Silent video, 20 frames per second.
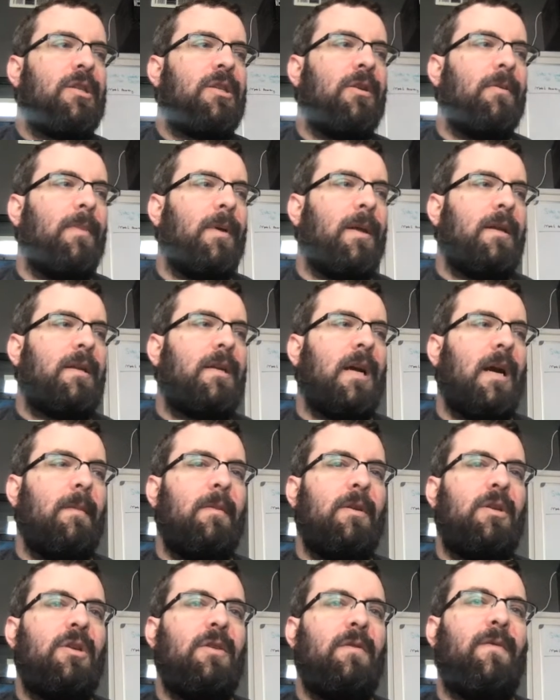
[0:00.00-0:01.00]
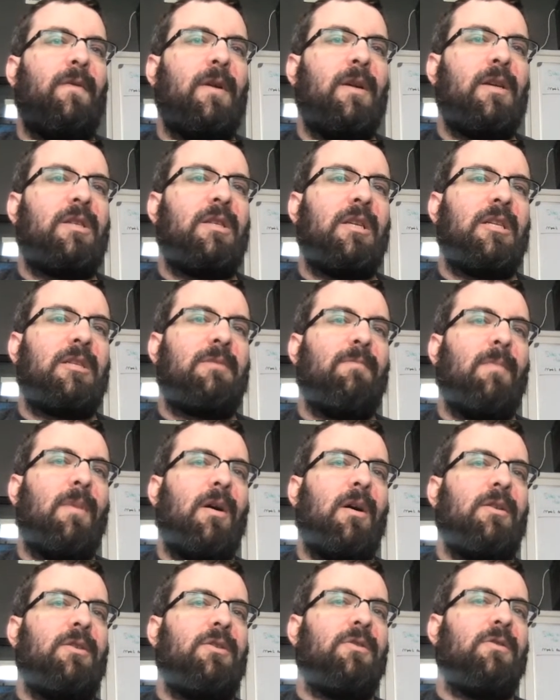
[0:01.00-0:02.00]
So by the time that you finish this
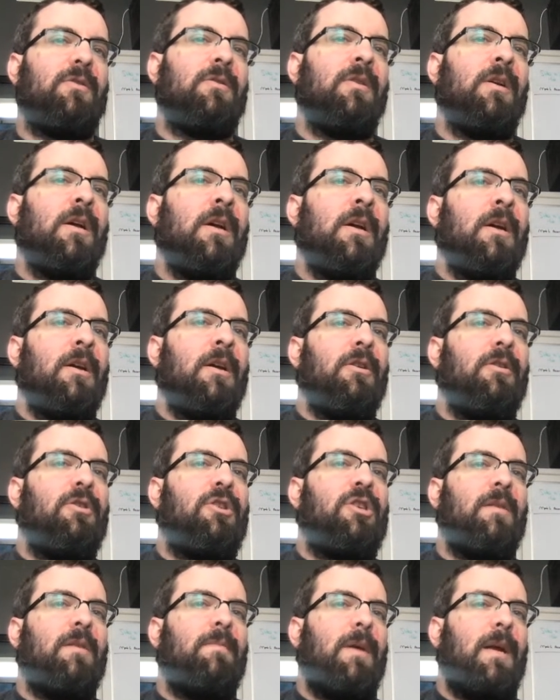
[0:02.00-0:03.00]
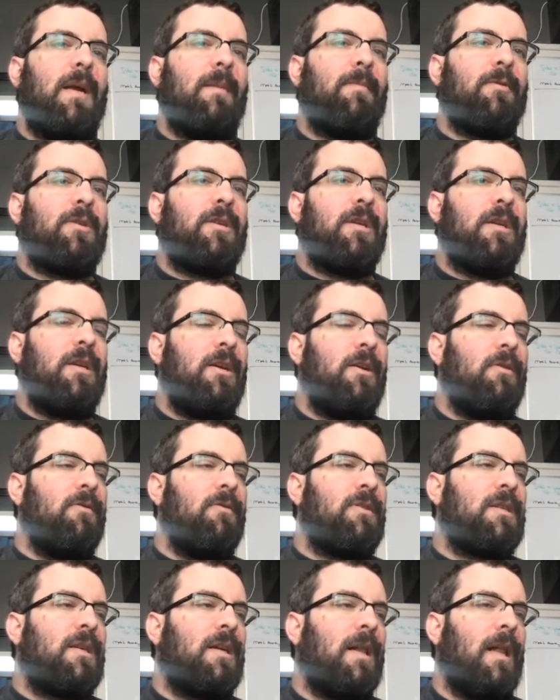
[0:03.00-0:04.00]
module, you should be able to
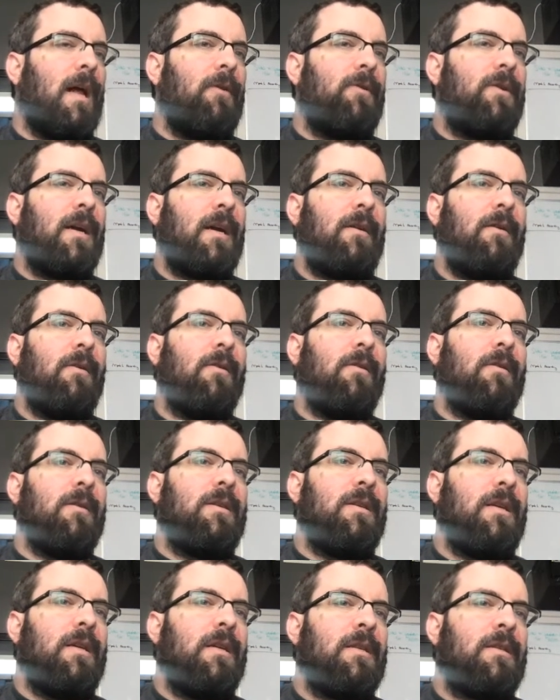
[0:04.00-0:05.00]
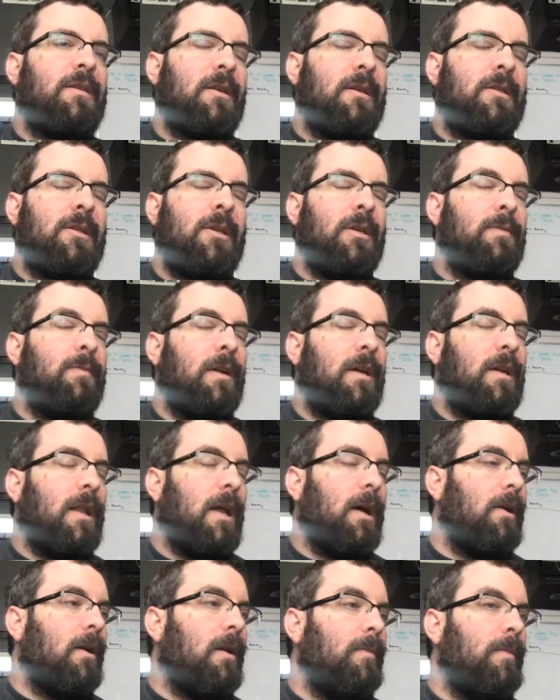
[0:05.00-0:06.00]
use cloud
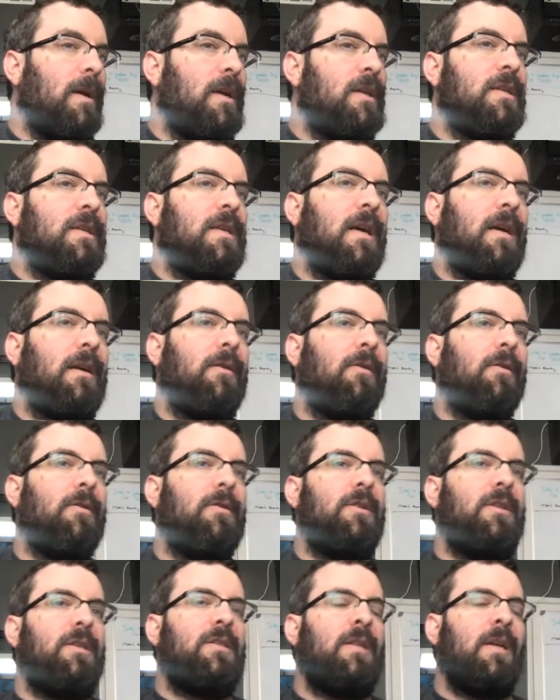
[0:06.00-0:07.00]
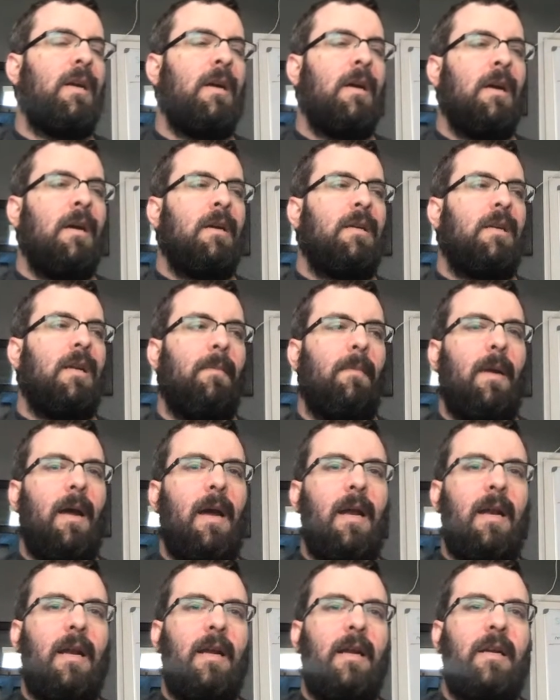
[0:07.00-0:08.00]
automation technologies to
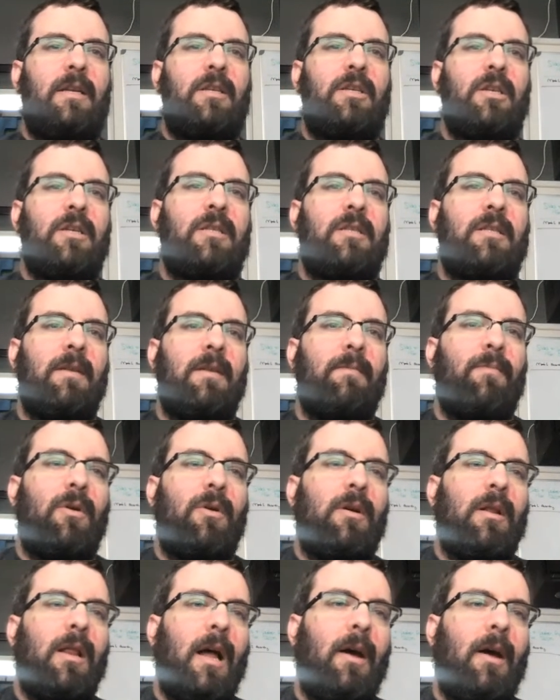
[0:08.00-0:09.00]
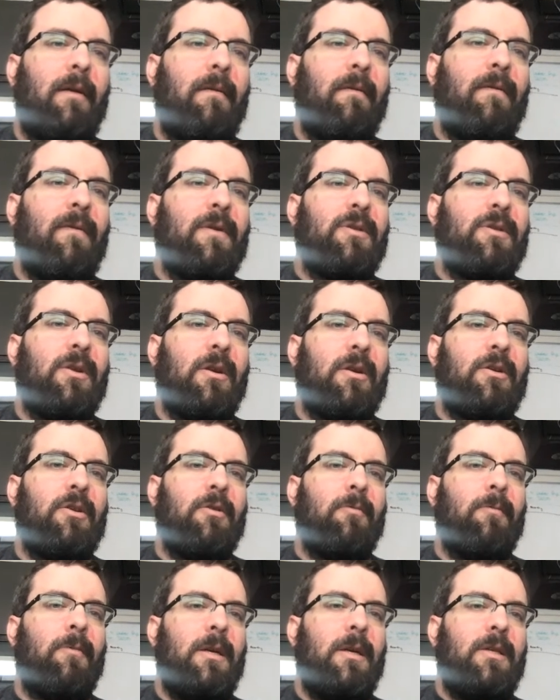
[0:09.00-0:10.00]
manage simple cloud infrastructure
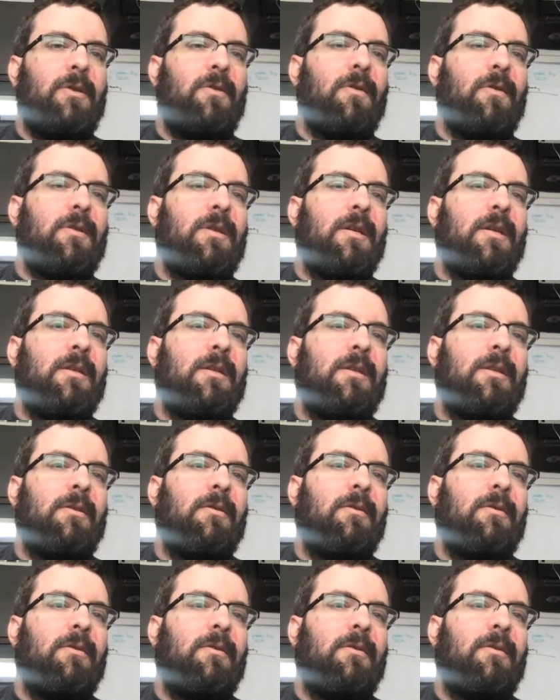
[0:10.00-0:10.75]
resources.